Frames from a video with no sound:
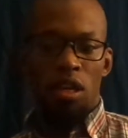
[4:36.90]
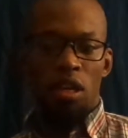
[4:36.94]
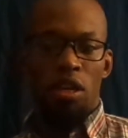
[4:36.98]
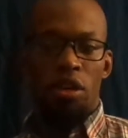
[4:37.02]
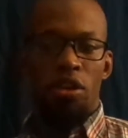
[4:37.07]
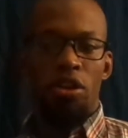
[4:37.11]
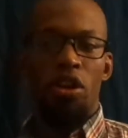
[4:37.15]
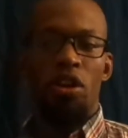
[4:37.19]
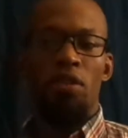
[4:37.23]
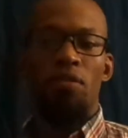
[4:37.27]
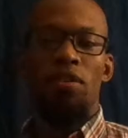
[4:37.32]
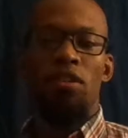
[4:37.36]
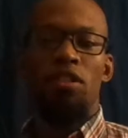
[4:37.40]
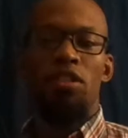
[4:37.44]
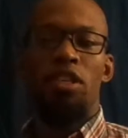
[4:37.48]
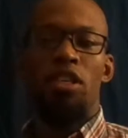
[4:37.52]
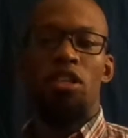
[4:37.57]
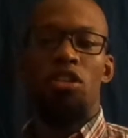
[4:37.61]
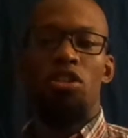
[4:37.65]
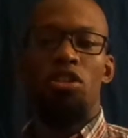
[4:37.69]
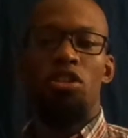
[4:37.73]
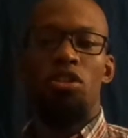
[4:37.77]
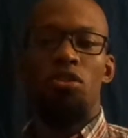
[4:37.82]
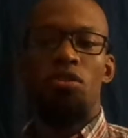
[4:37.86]
Nervous
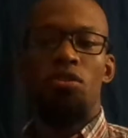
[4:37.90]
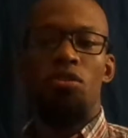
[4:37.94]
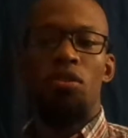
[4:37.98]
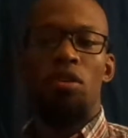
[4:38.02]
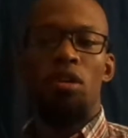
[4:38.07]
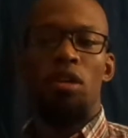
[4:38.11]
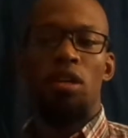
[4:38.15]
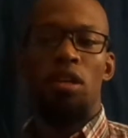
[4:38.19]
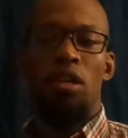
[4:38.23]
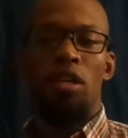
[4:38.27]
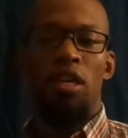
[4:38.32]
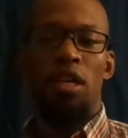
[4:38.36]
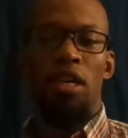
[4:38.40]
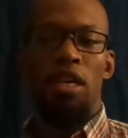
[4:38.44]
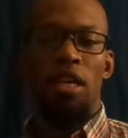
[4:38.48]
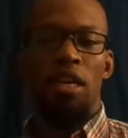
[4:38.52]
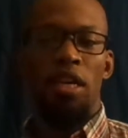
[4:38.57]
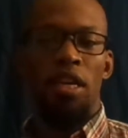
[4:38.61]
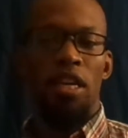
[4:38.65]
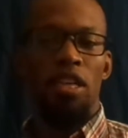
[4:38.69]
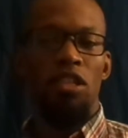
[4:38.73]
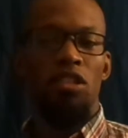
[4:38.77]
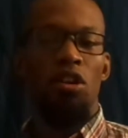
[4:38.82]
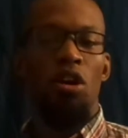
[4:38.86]
tissue
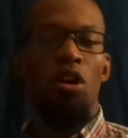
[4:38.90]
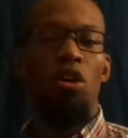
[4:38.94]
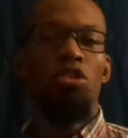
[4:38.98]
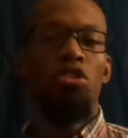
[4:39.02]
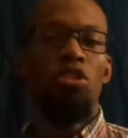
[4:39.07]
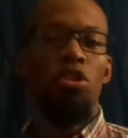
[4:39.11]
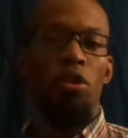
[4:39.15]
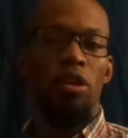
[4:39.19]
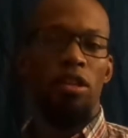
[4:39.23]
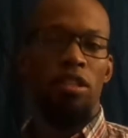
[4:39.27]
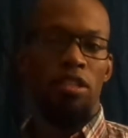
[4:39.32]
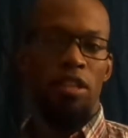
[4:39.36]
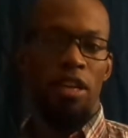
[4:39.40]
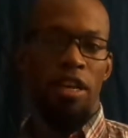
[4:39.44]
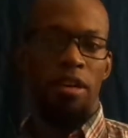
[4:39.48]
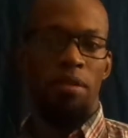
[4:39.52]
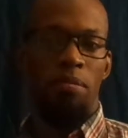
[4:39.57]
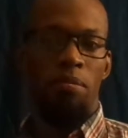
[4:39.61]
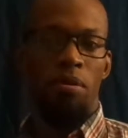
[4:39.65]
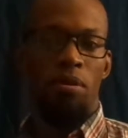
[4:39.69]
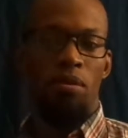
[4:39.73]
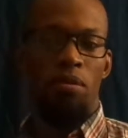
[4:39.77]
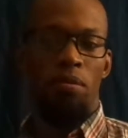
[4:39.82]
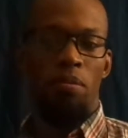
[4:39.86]
is also
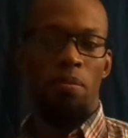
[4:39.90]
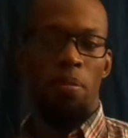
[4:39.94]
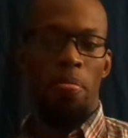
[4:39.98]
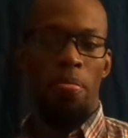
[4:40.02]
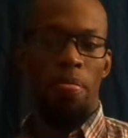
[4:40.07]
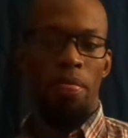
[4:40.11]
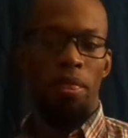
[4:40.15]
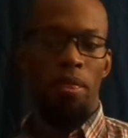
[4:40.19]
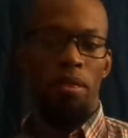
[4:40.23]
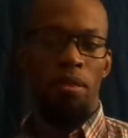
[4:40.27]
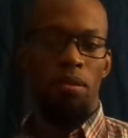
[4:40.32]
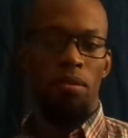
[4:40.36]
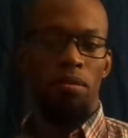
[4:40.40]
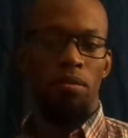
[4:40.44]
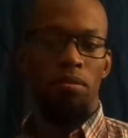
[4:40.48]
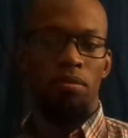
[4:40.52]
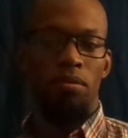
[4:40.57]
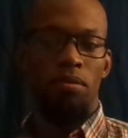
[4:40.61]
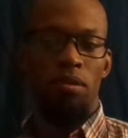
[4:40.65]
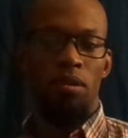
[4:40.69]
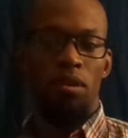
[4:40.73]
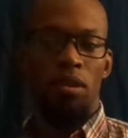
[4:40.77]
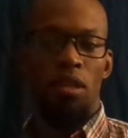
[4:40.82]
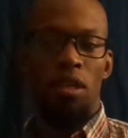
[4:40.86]
excitable
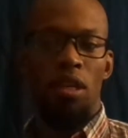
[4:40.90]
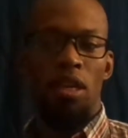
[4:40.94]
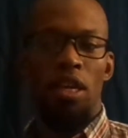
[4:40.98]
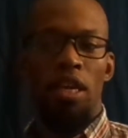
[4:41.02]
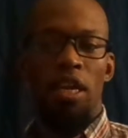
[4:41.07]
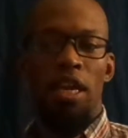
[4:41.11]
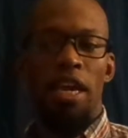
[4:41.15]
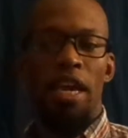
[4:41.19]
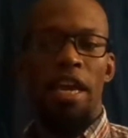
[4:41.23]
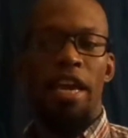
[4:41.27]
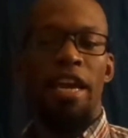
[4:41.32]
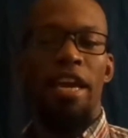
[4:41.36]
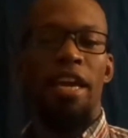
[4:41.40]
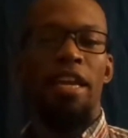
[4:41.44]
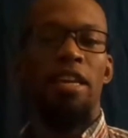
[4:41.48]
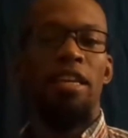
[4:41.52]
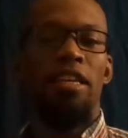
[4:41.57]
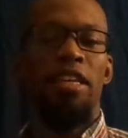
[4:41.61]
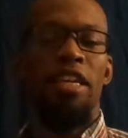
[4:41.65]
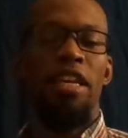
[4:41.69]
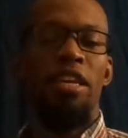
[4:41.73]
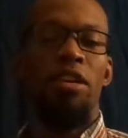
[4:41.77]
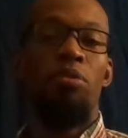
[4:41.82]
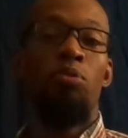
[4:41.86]

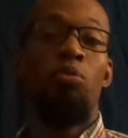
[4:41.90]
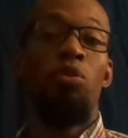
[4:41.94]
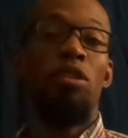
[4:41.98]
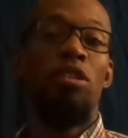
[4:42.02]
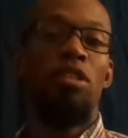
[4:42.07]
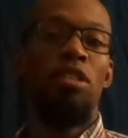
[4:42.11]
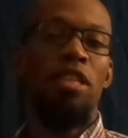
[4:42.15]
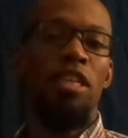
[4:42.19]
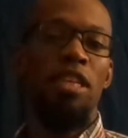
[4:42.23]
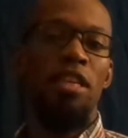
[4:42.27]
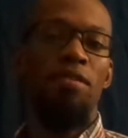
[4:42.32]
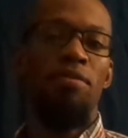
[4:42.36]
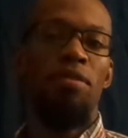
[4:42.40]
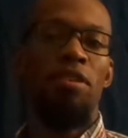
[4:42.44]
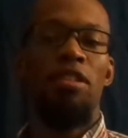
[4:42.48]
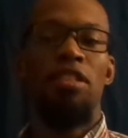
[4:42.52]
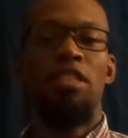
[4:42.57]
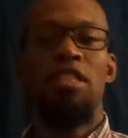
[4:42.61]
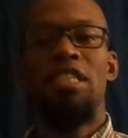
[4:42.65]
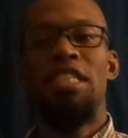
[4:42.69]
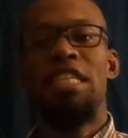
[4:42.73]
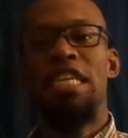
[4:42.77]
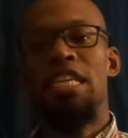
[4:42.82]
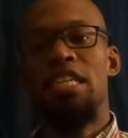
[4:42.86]
and can receive and
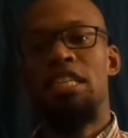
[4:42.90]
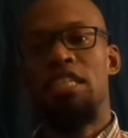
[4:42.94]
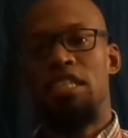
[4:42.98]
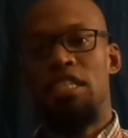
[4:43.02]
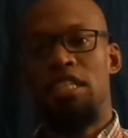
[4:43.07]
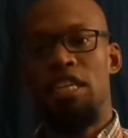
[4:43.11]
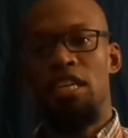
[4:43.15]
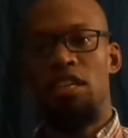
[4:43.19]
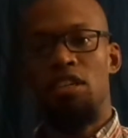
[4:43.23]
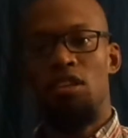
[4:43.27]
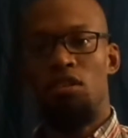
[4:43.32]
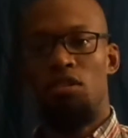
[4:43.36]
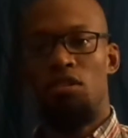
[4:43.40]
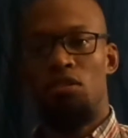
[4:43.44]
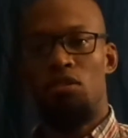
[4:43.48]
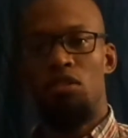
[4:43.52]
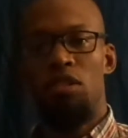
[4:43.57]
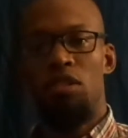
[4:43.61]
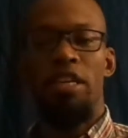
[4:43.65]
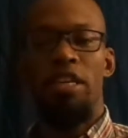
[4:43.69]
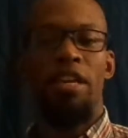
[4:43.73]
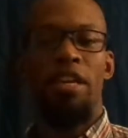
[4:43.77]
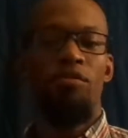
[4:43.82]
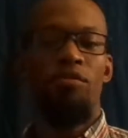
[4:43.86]
send signals
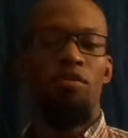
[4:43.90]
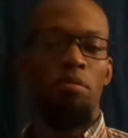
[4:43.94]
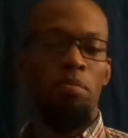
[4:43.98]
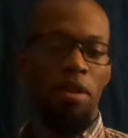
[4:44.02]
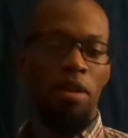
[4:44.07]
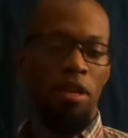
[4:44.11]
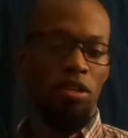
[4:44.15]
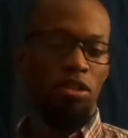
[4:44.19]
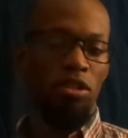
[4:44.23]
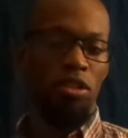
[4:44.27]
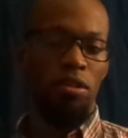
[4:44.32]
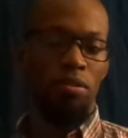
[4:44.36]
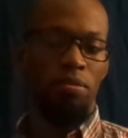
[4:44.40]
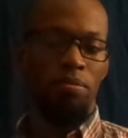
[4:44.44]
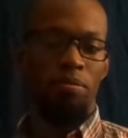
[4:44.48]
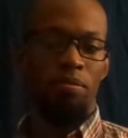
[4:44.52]
and information.